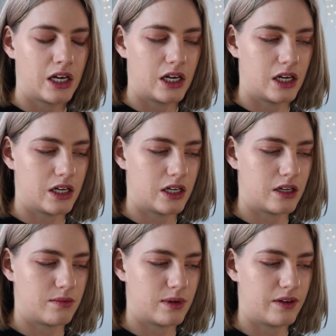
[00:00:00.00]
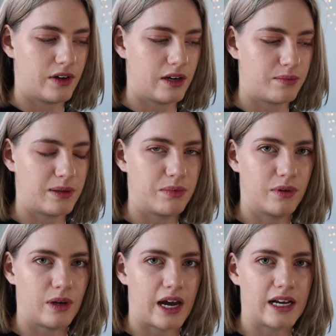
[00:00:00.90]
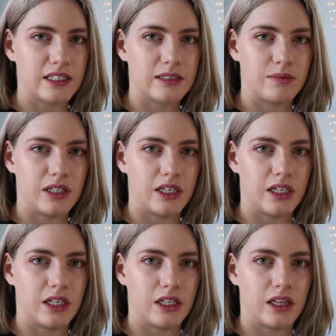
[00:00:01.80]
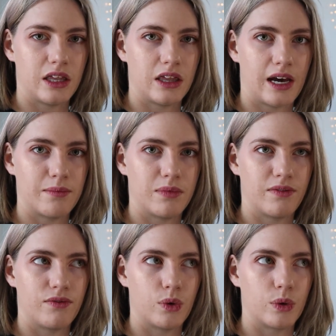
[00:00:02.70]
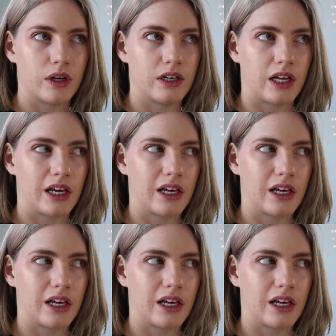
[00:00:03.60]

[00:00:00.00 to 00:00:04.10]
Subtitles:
I've had people ask me that before, like,